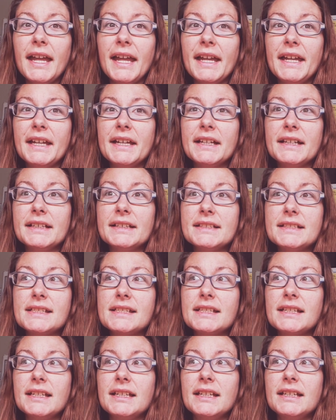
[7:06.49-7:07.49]

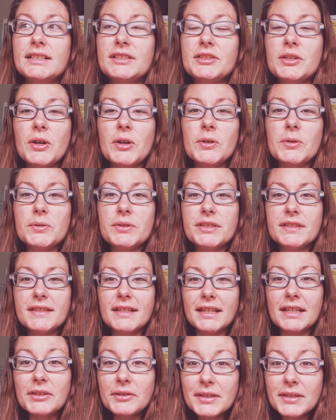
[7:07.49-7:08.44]
And so she's like,